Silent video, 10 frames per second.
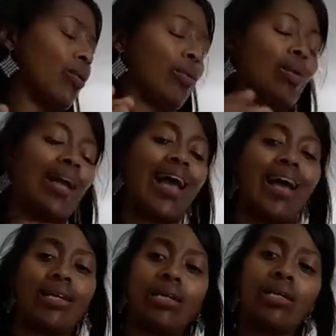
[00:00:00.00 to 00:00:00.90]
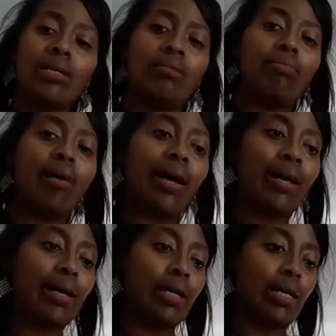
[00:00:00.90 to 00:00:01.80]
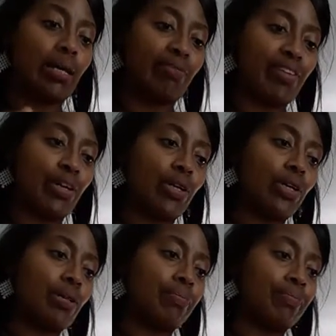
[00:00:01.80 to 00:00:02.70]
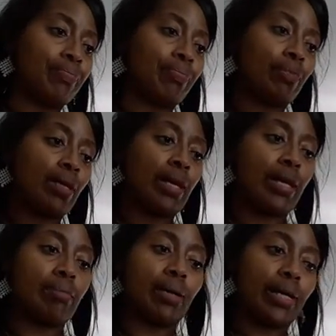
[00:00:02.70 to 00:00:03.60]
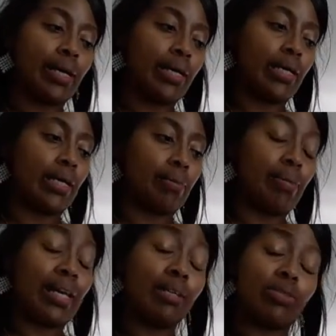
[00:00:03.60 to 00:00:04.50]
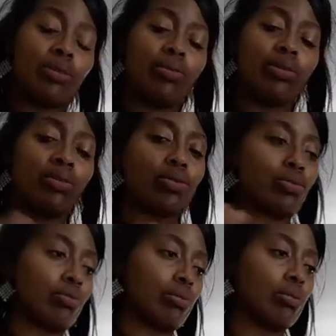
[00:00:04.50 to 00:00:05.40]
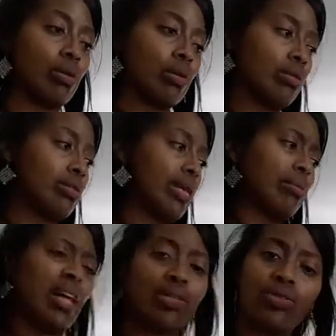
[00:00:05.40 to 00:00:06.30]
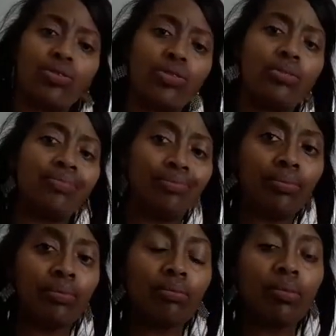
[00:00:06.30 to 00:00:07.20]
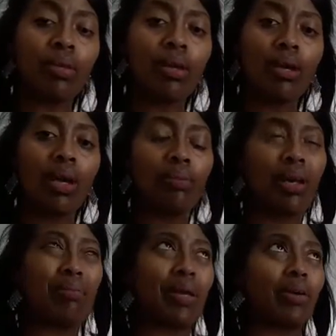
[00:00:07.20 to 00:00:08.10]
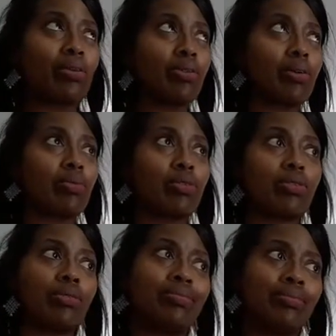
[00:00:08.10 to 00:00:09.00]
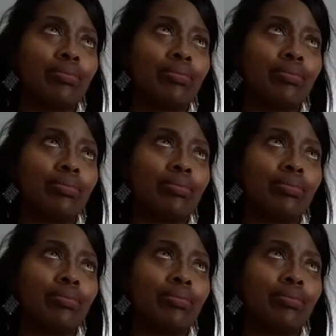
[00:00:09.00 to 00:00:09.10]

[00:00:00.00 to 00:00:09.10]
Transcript: I will add my vinegar and my baking soda because those are stabilizers. I'm not a baker, so I'm just